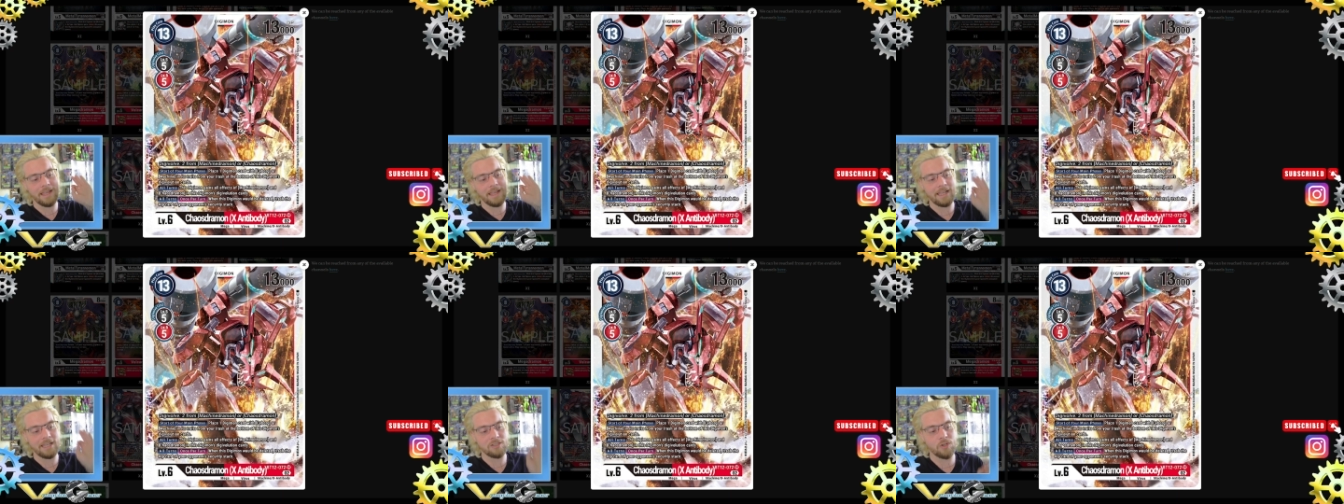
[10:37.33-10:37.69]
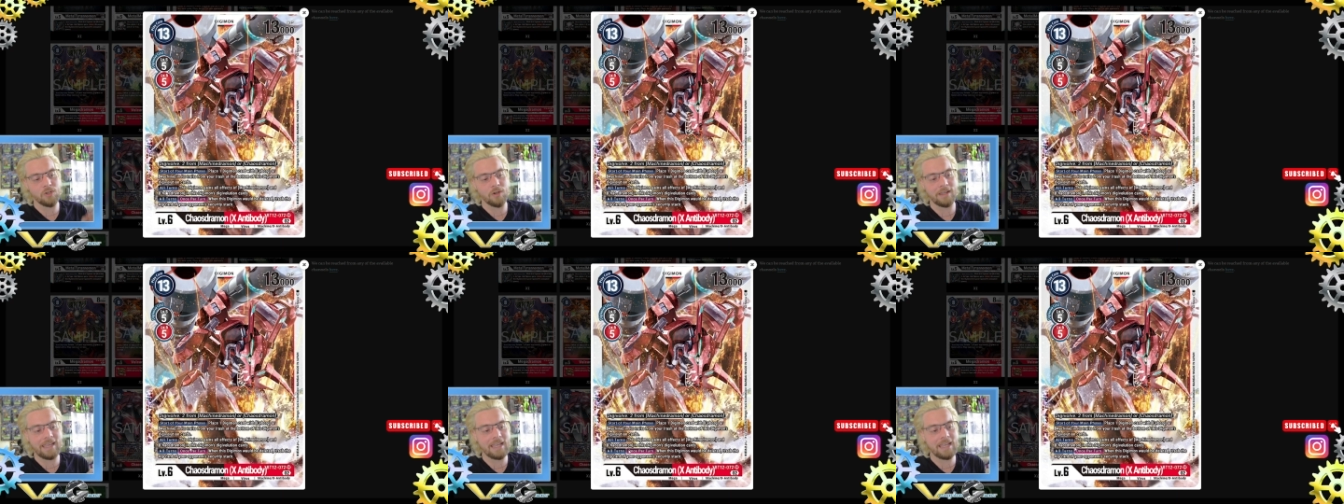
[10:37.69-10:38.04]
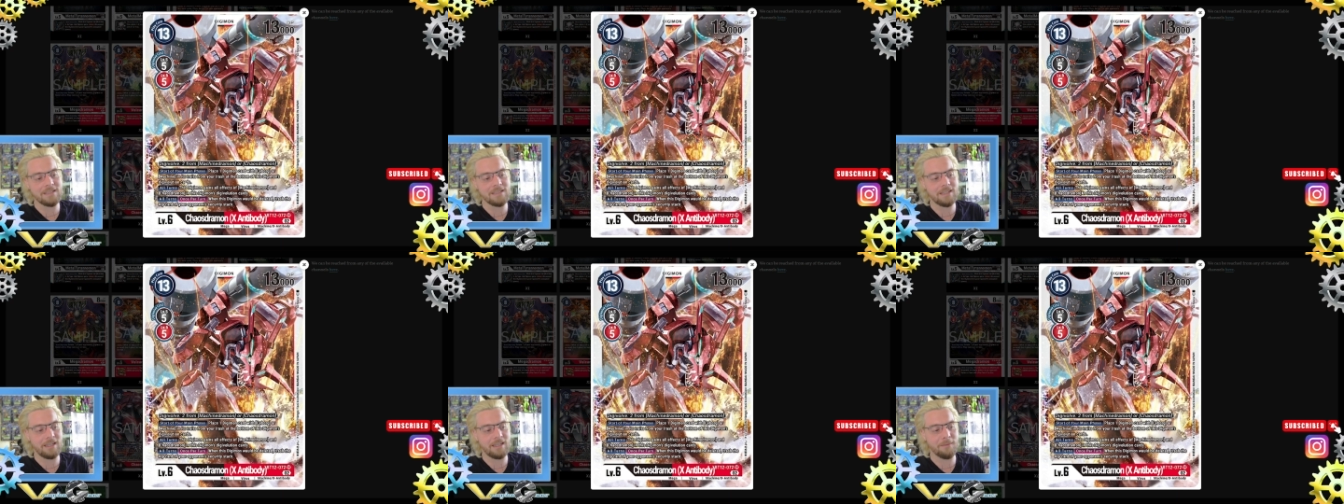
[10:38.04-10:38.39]
So it
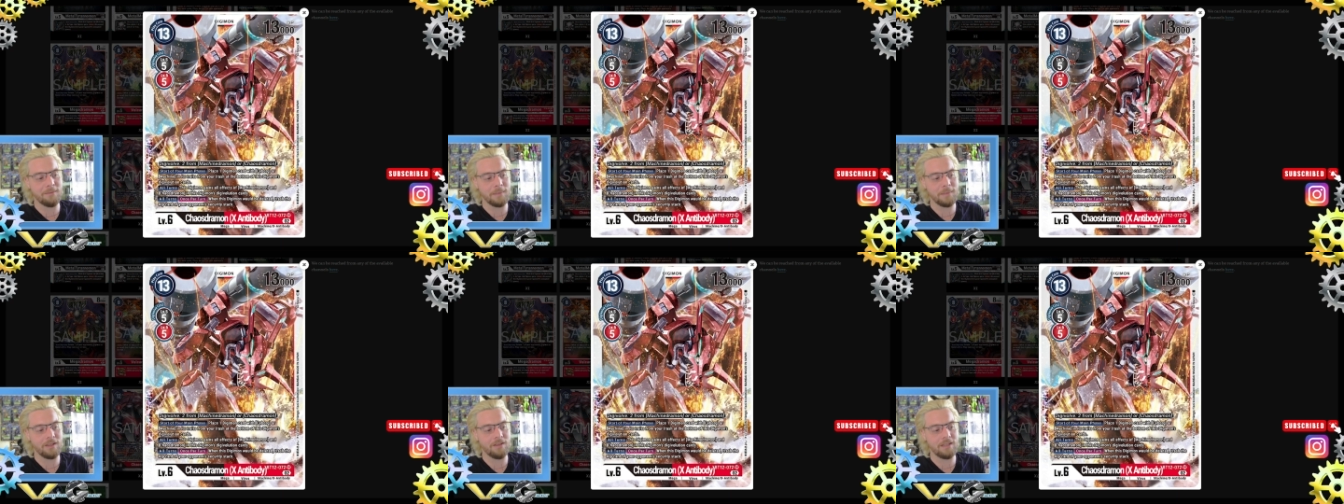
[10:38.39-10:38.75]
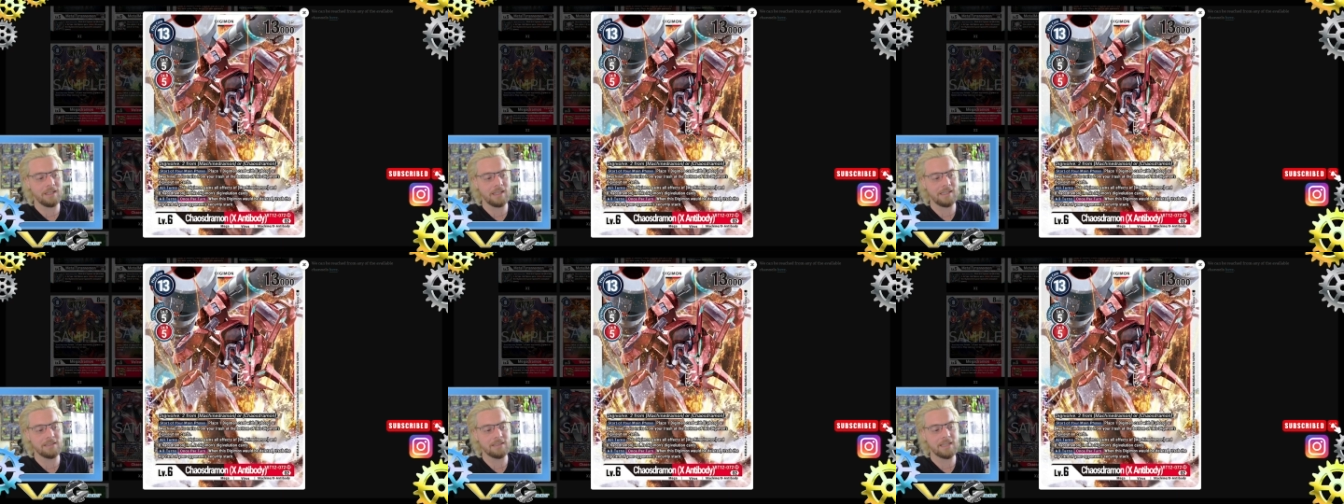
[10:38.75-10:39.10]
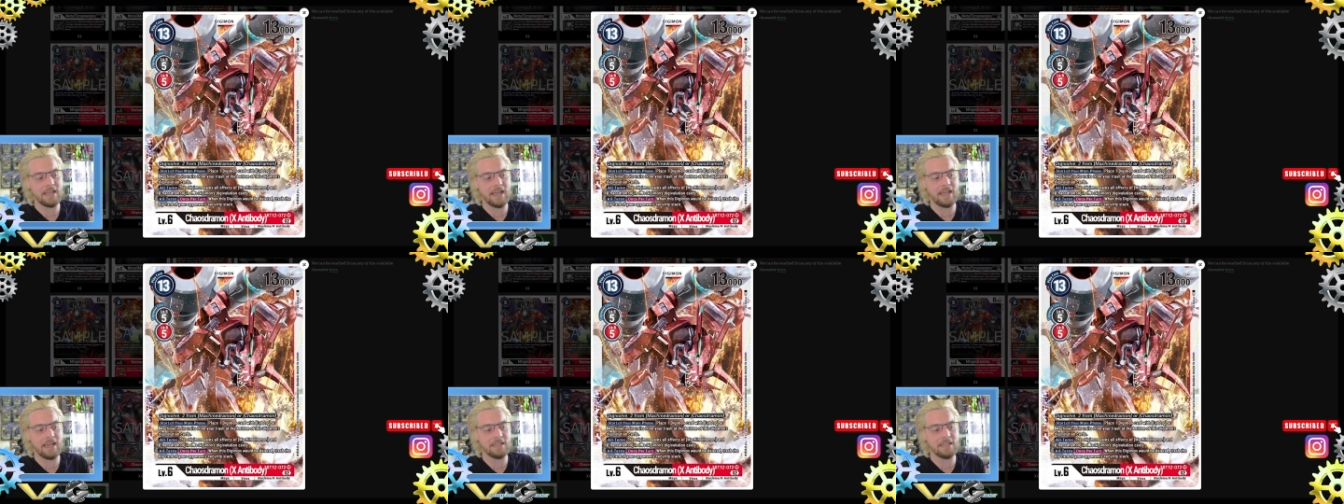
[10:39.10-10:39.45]
gains the abilities
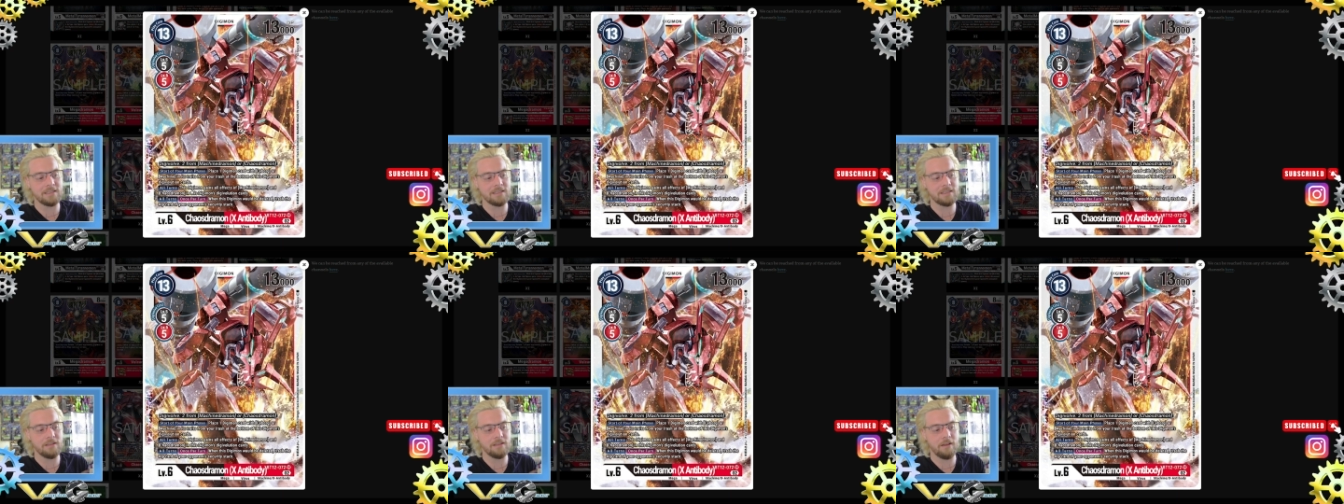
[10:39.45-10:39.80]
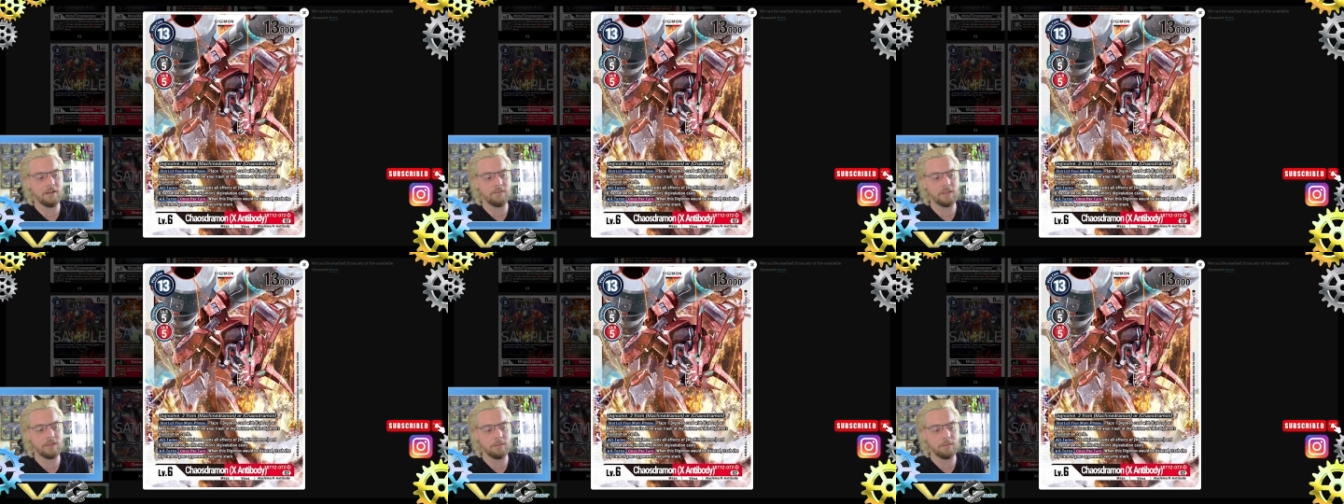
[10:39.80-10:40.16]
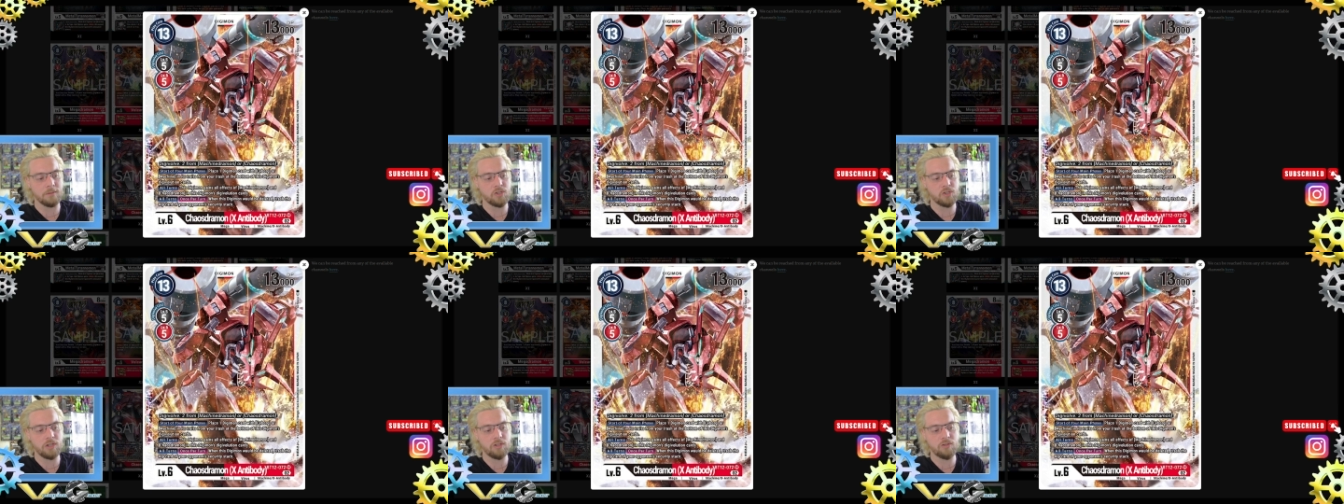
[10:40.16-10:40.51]
as of the
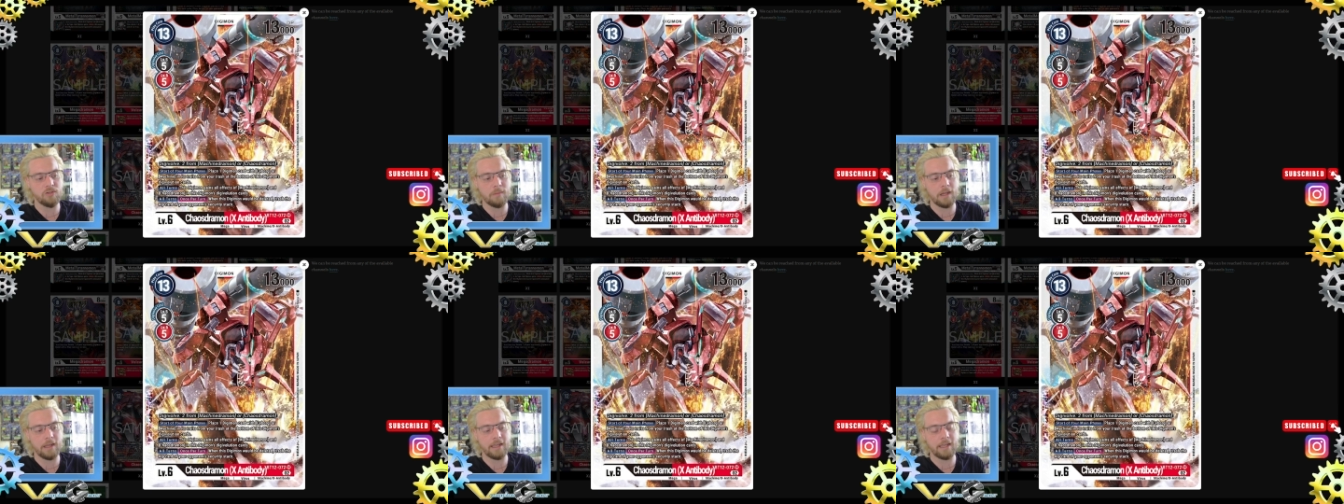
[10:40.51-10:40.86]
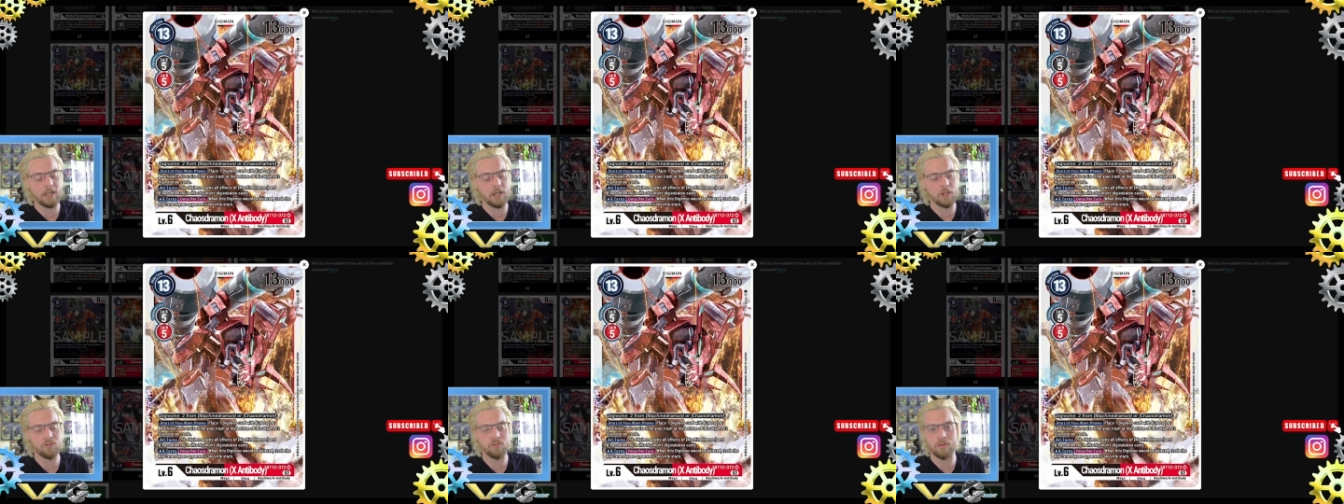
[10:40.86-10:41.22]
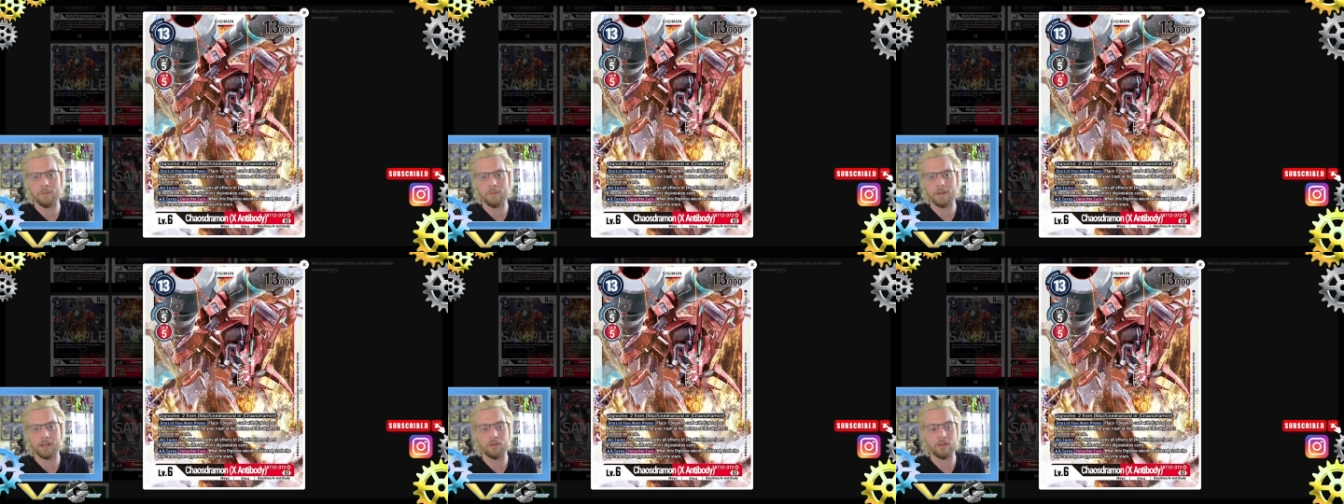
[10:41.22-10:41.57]
machinedramon and
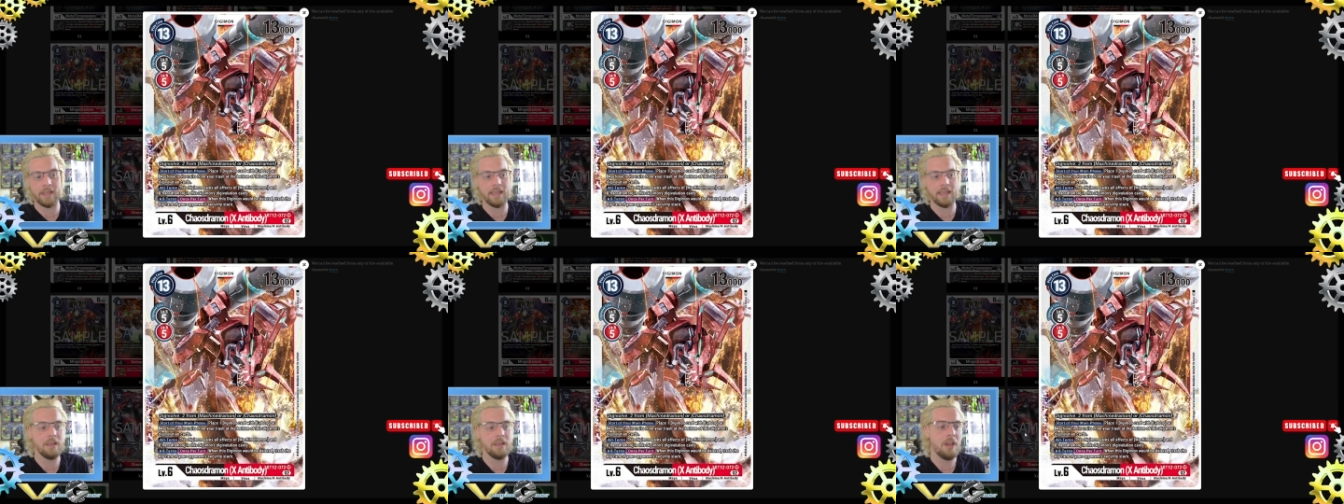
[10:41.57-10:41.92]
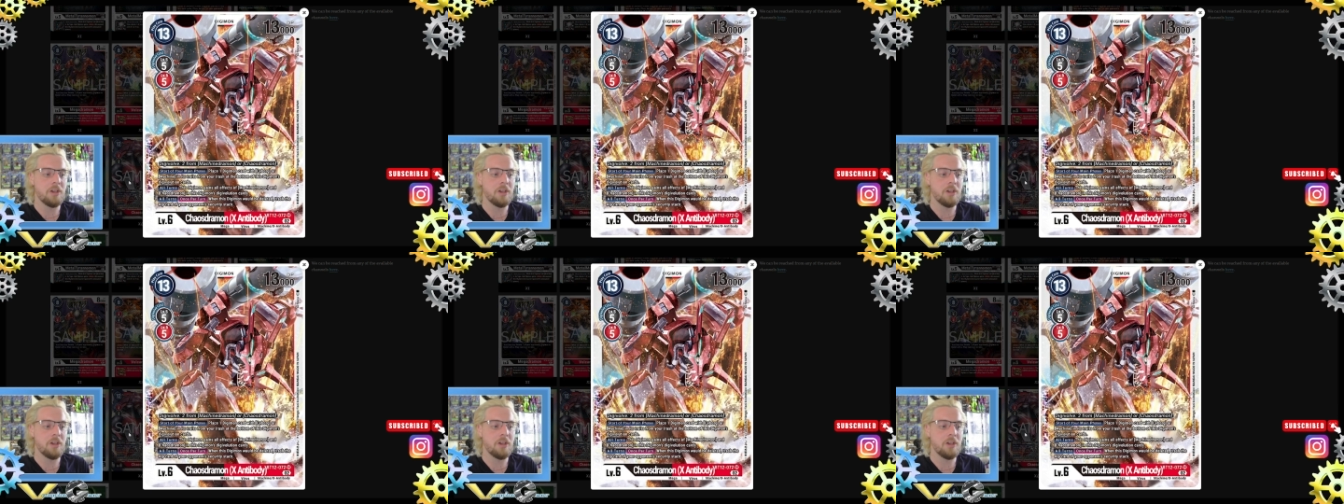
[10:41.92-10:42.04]
Chaosdramon, okay?